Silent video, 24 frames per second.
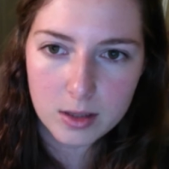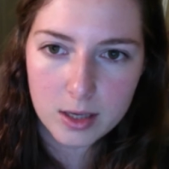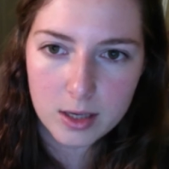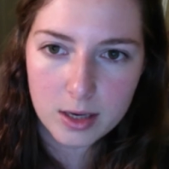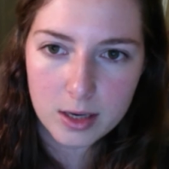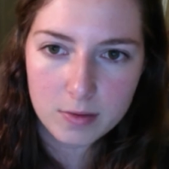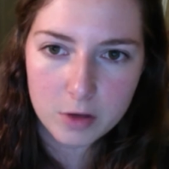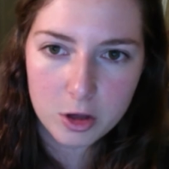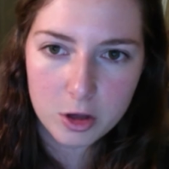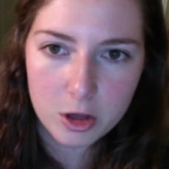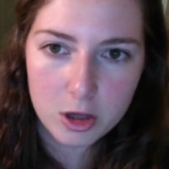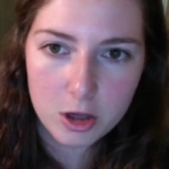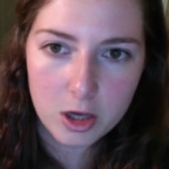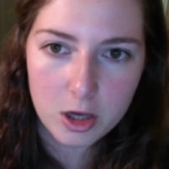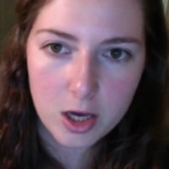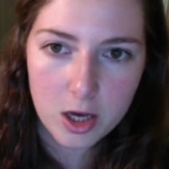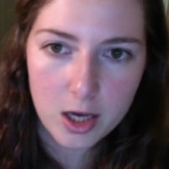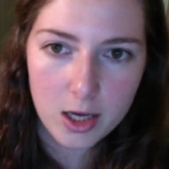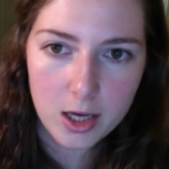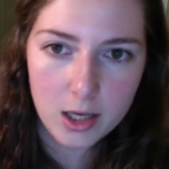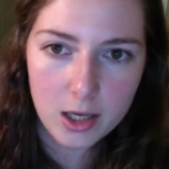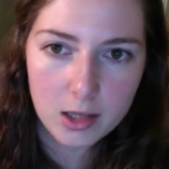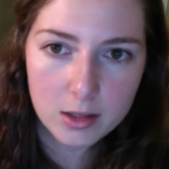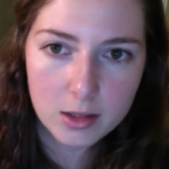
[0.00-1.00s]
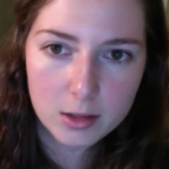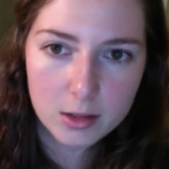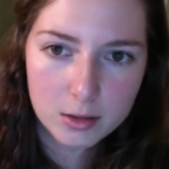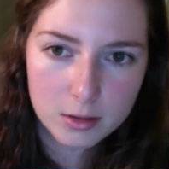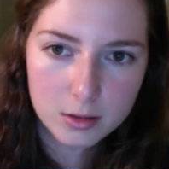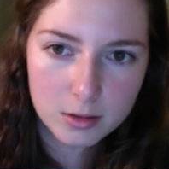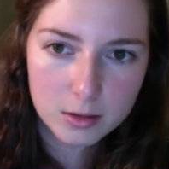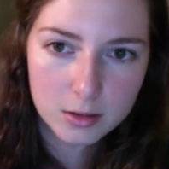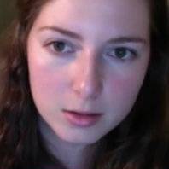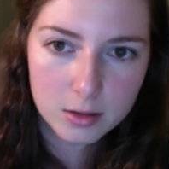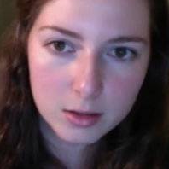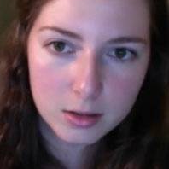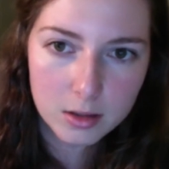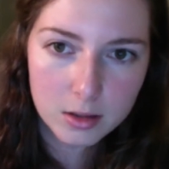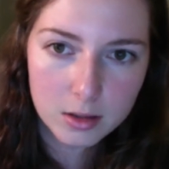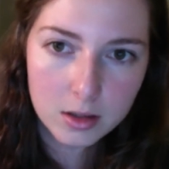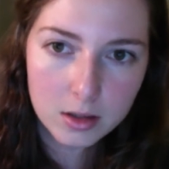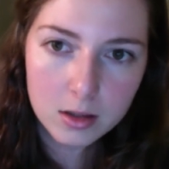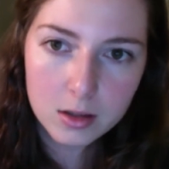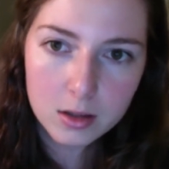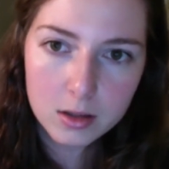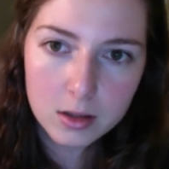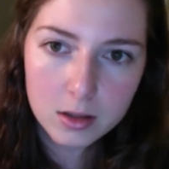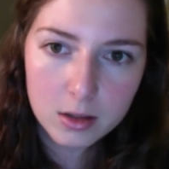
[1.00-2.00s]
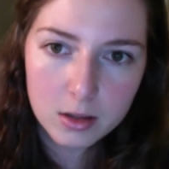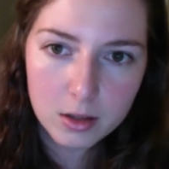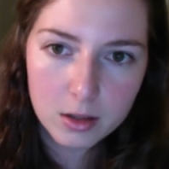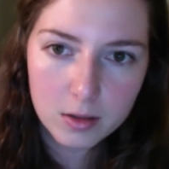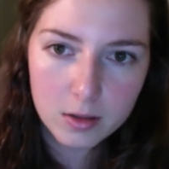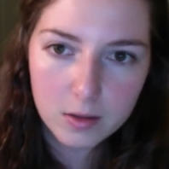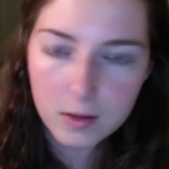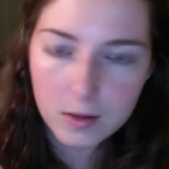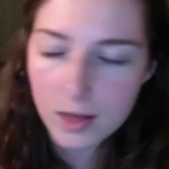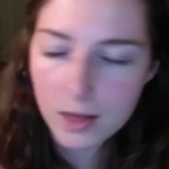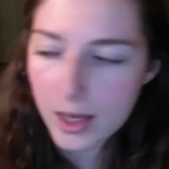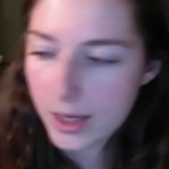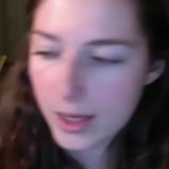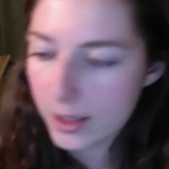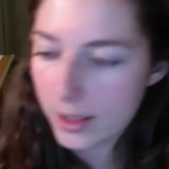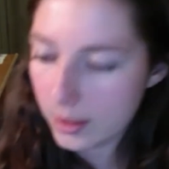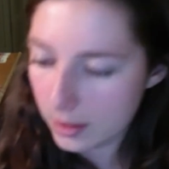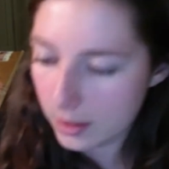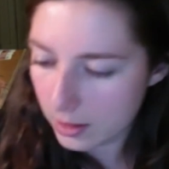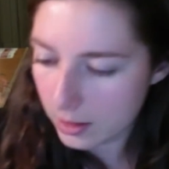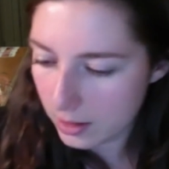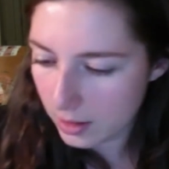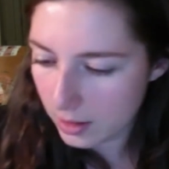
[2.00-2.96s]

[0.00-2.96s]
have a shine in the light.